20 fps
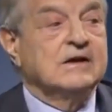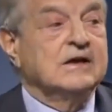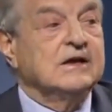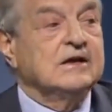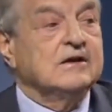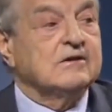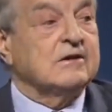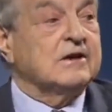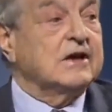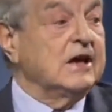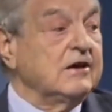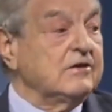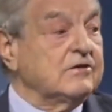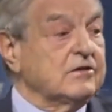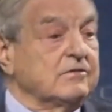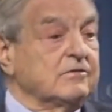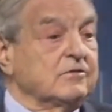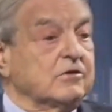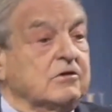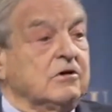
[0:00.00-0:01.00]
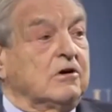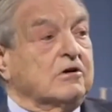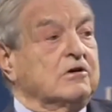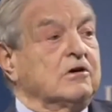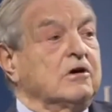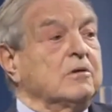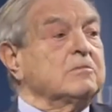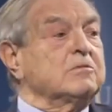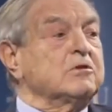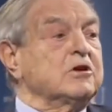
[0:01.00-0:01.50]
In the case of the
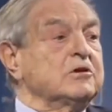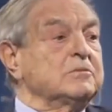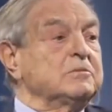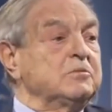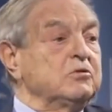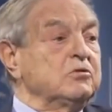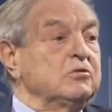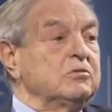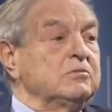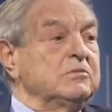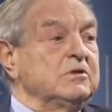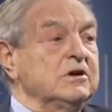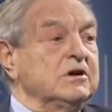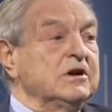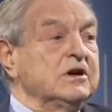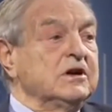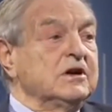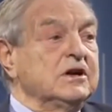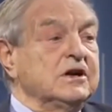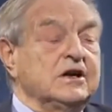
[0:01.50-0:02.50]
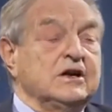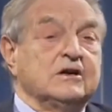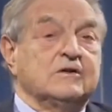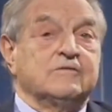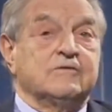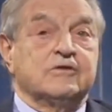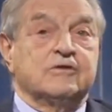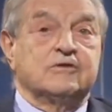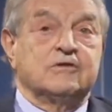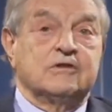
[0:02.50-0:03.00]
conglomerate boom,
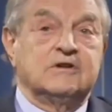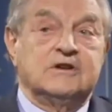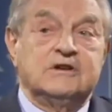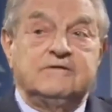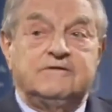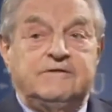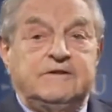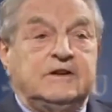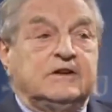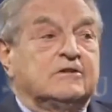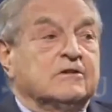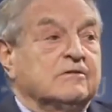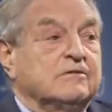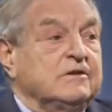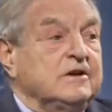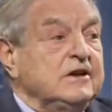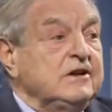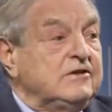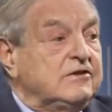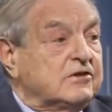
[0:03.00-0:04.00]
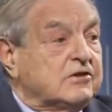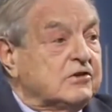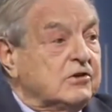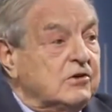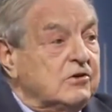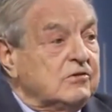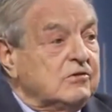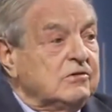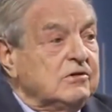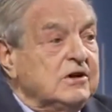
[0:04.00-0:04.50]
it was the defeat of
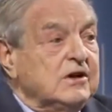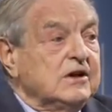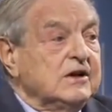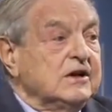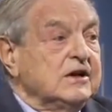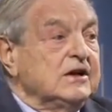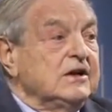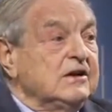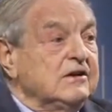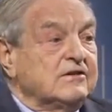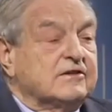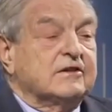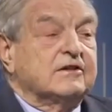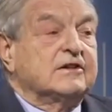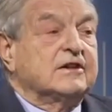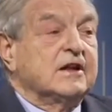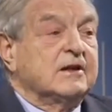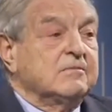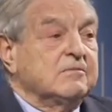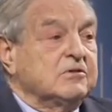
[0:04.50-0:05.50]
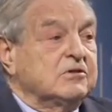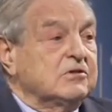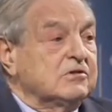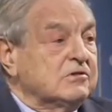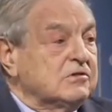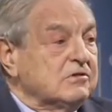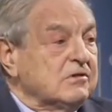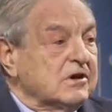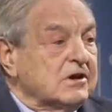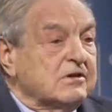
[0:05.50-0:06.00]
Lisco in its
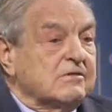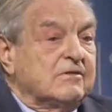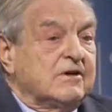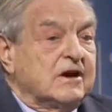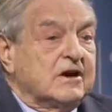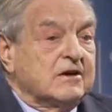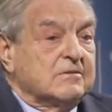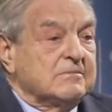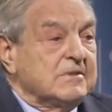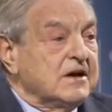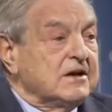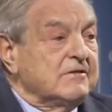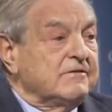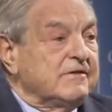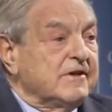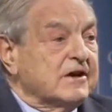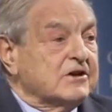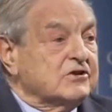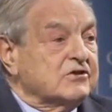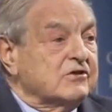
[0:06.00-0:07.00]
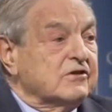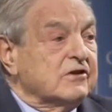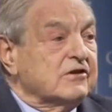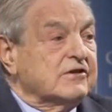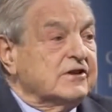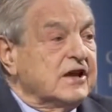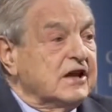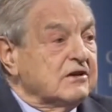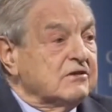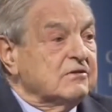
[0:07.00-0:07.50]
attempt to acquire
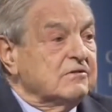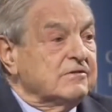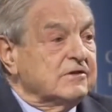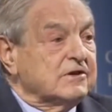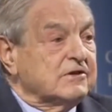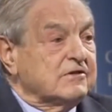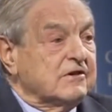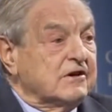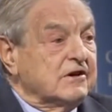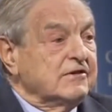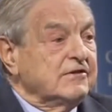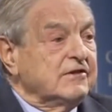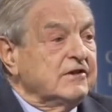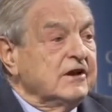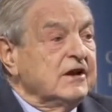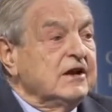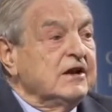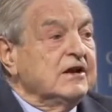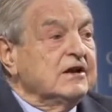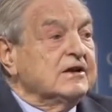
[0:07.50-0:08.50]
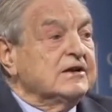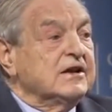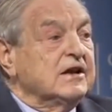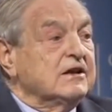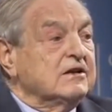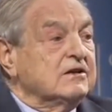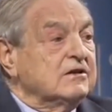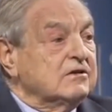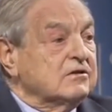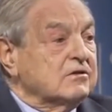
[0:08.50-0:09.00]
manufacturers Hanover Trust
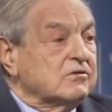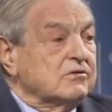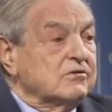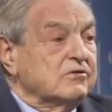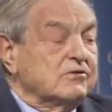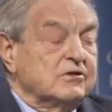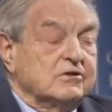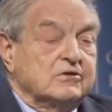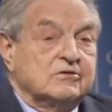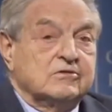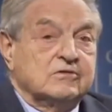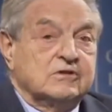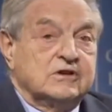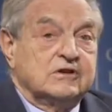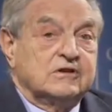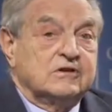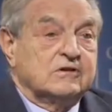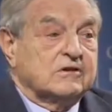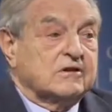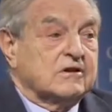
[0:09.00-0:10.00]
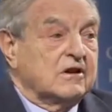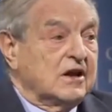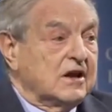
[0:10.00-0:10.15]
that constituted the